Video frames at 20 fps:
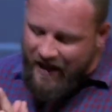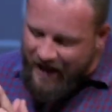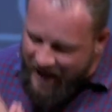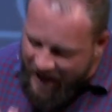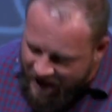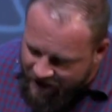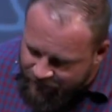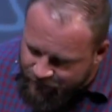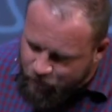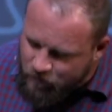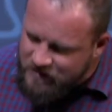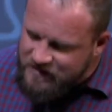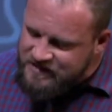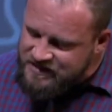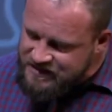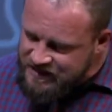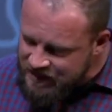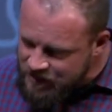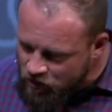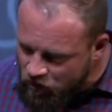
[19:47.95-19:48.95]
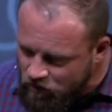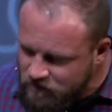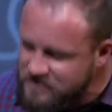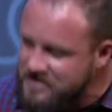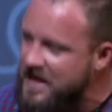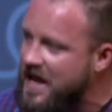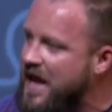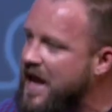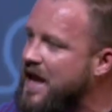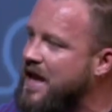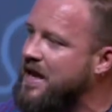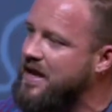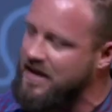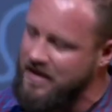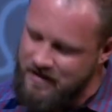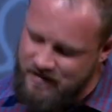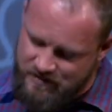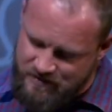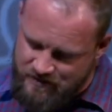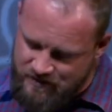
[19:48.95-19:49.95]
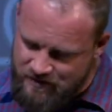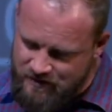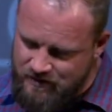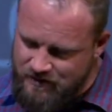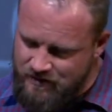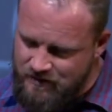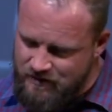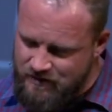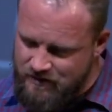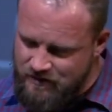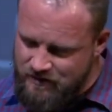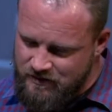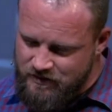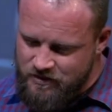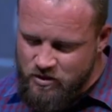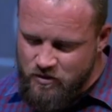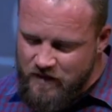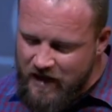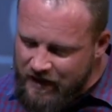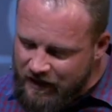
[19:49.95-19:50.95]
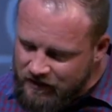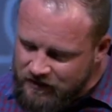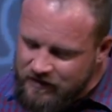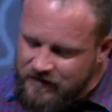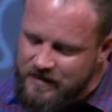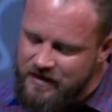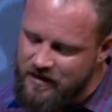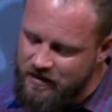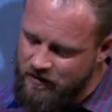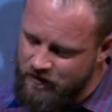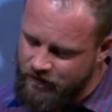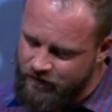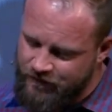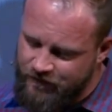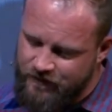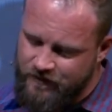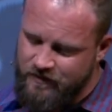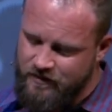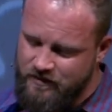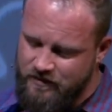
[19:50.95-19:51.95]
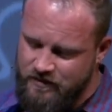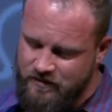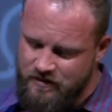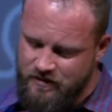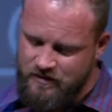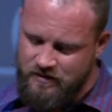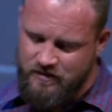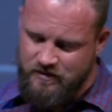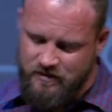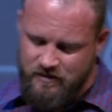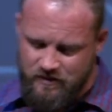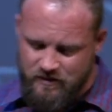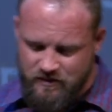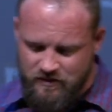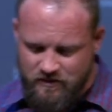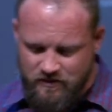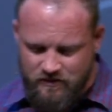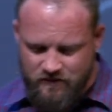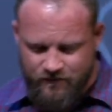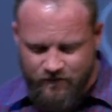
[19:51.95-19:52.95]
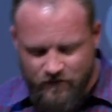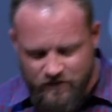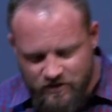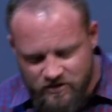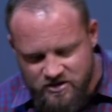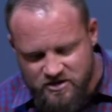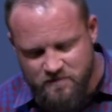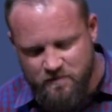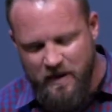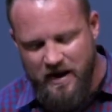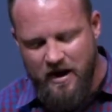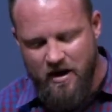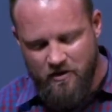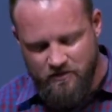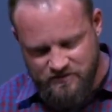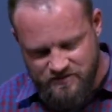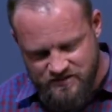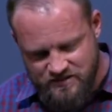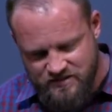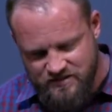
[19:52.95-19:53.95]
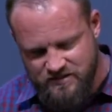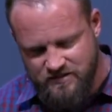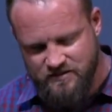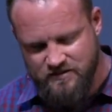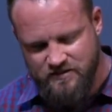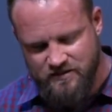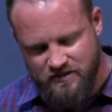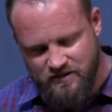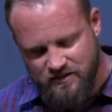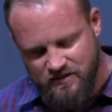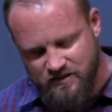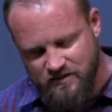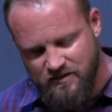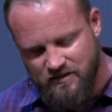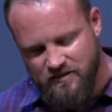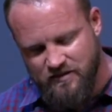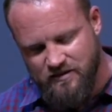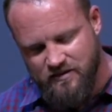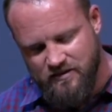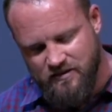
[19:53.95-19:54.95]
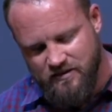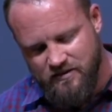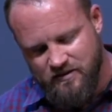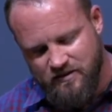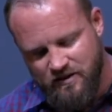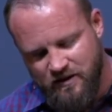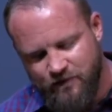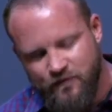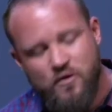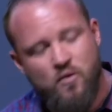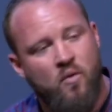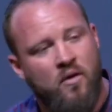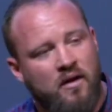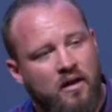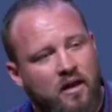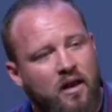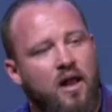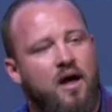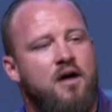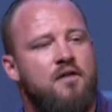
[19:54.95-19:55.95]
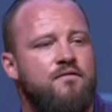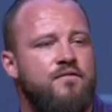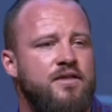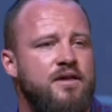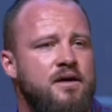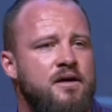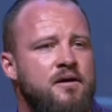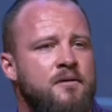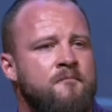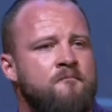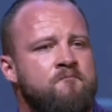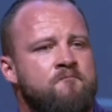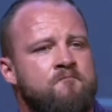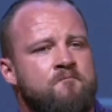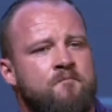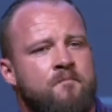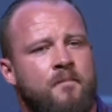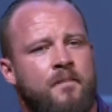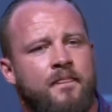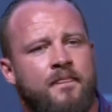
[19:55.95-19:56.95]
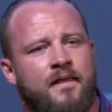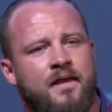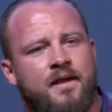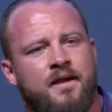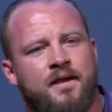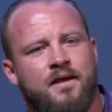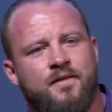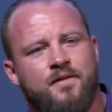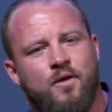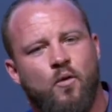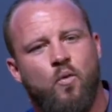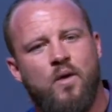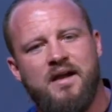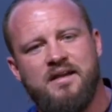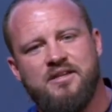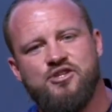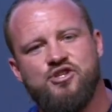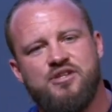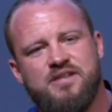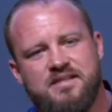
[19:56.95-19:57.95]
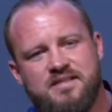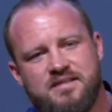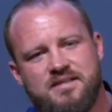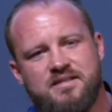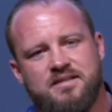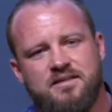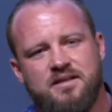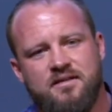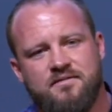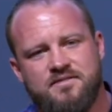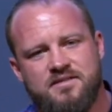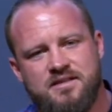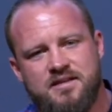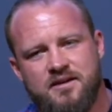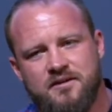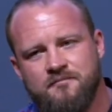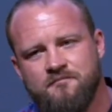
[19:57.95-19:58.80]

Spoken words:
every single day, you got to live for your spouse if you want to love them the way Jesus loves them.